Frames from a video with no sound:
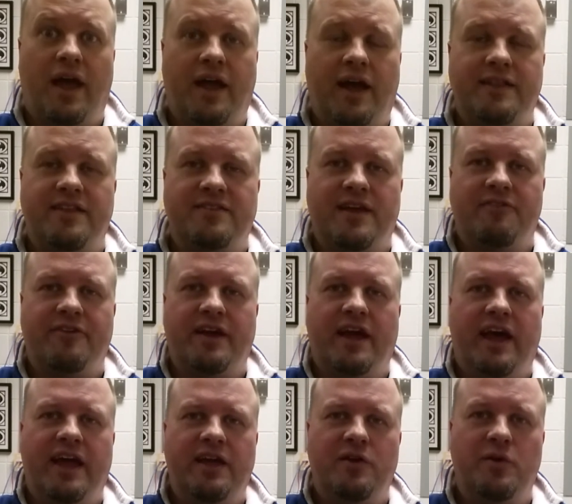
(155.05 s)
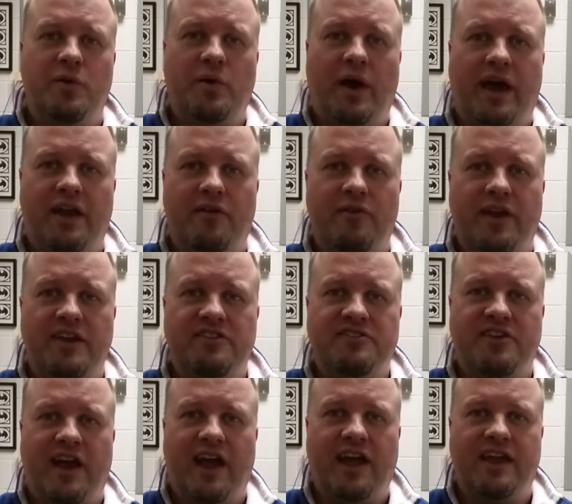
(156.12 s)
got this off a guy who had a
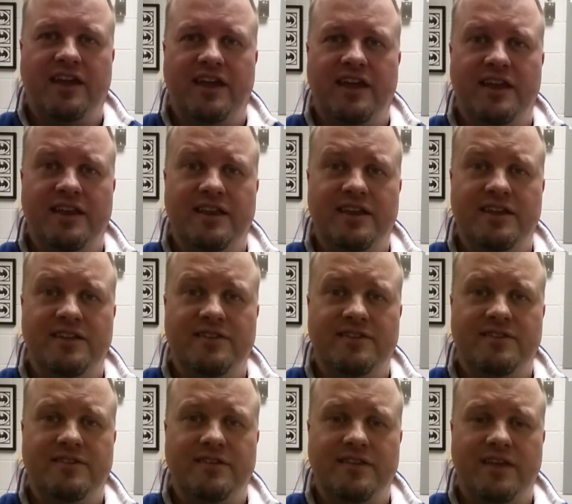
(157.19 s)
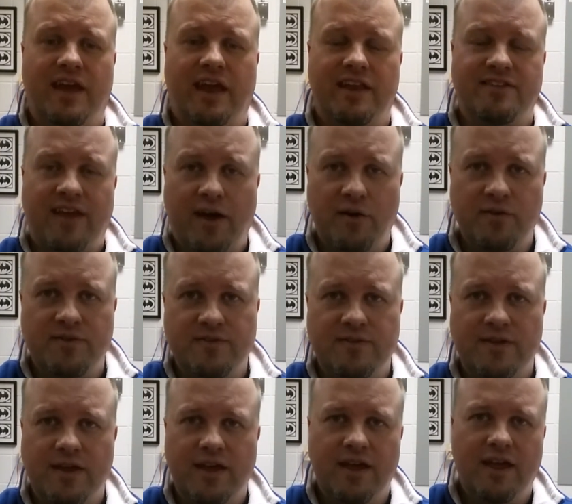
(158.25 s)
racetrack at his house,